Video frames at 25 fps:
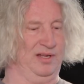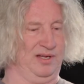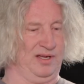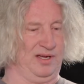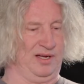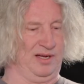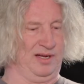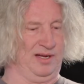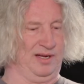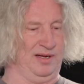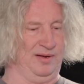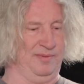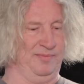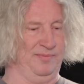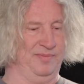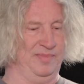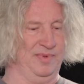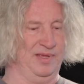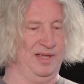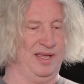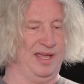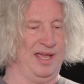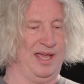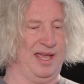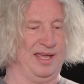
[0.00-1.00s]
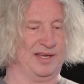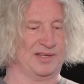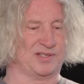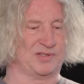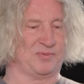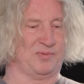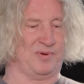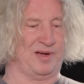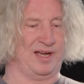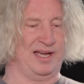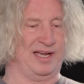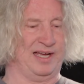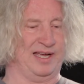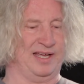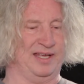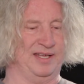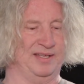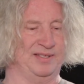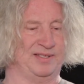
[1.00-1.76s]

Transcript: Um, xy